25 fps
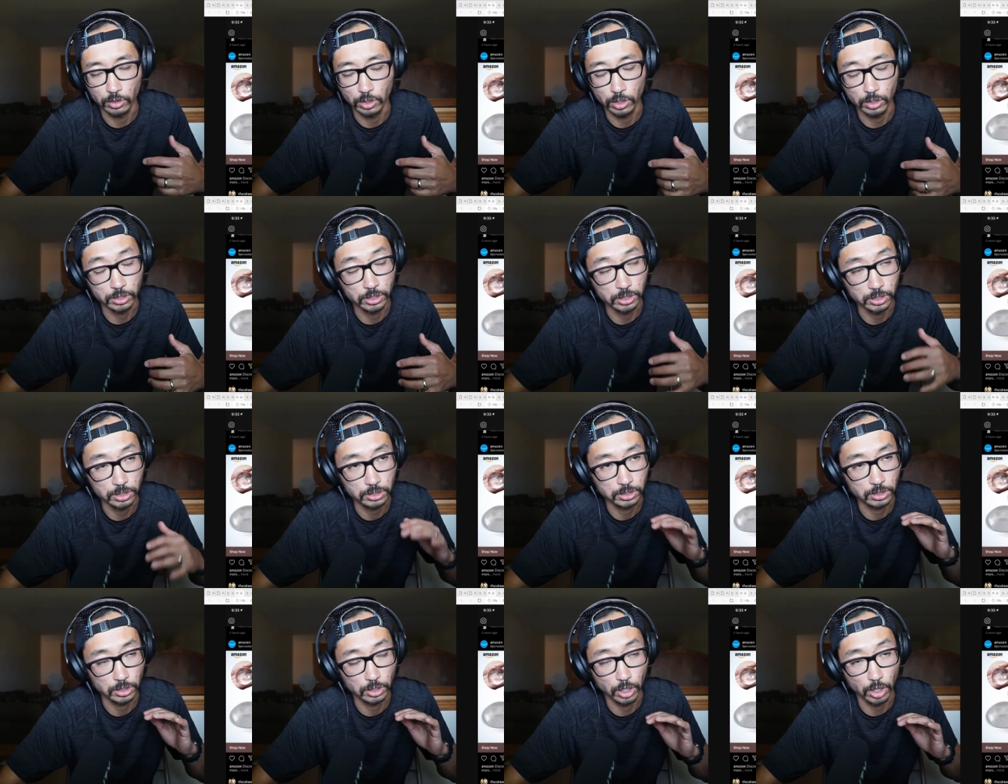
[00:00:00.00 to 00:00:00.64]

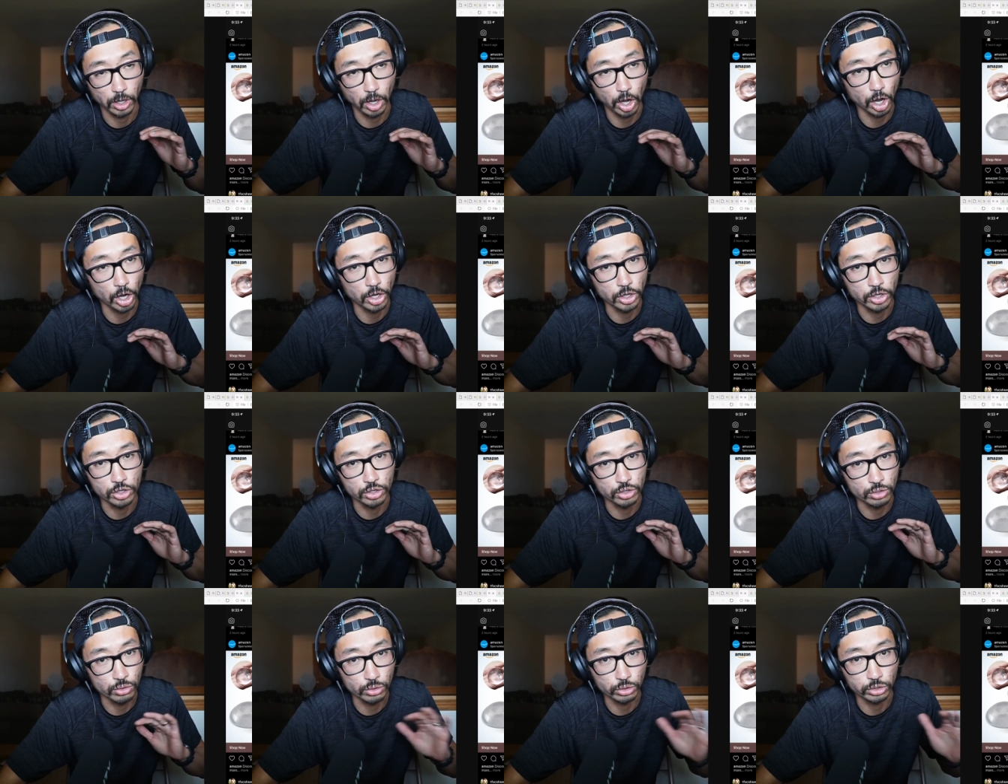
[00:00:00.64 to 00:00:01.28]
just
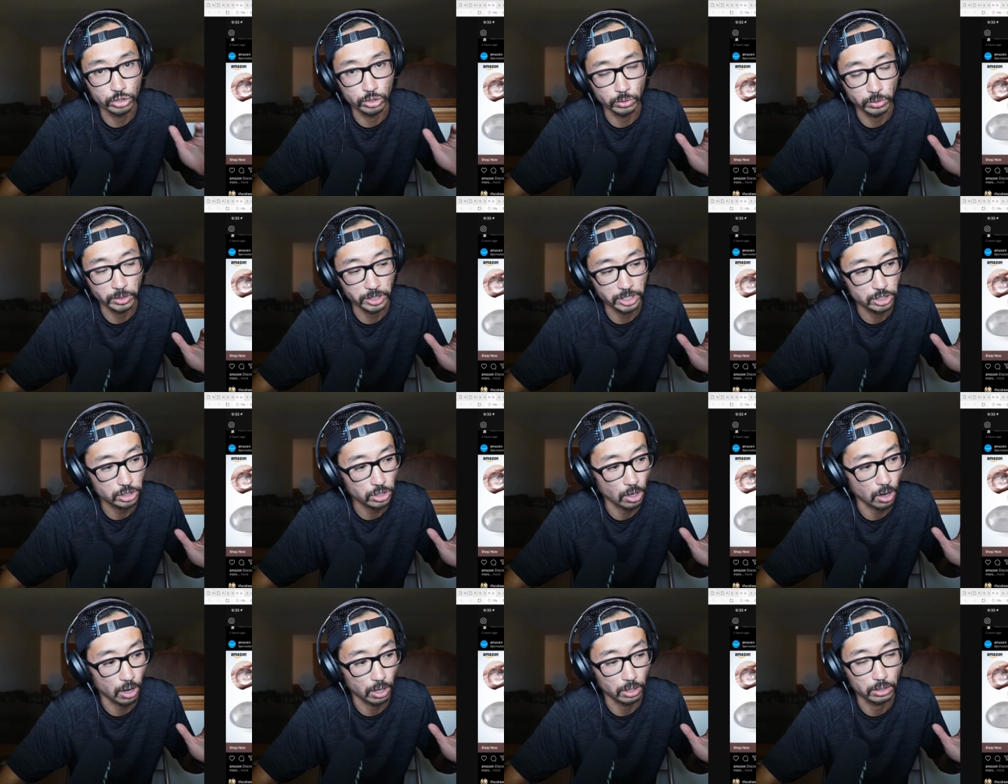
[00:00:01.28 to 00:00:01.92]
unusually
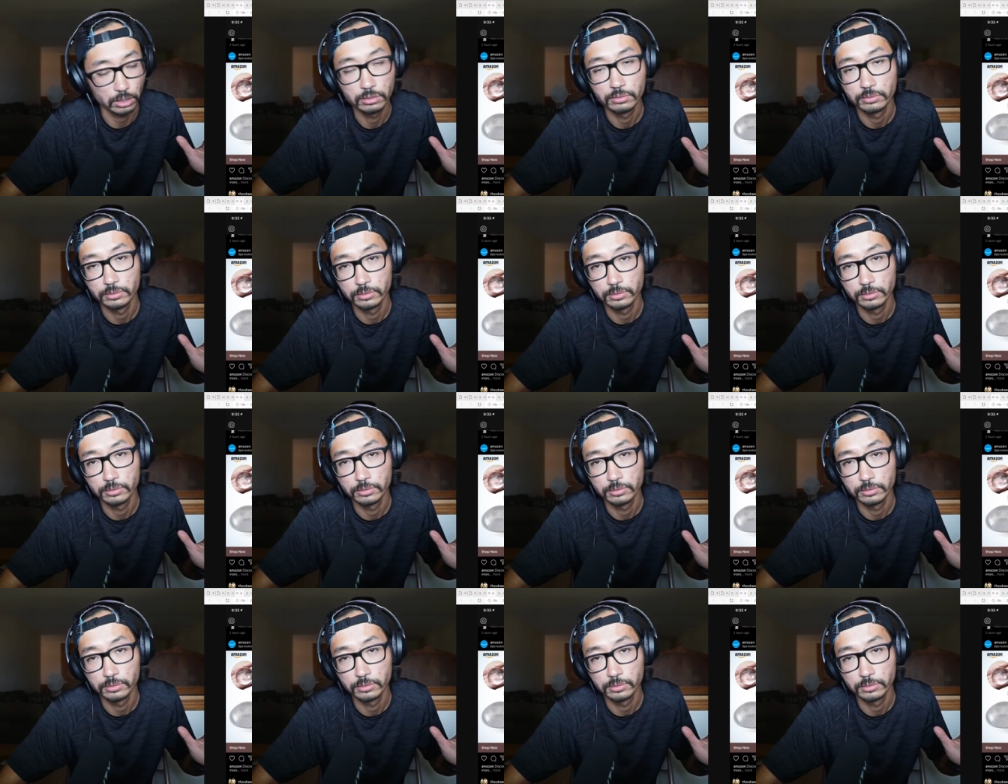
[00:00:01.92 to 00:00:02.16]
tall.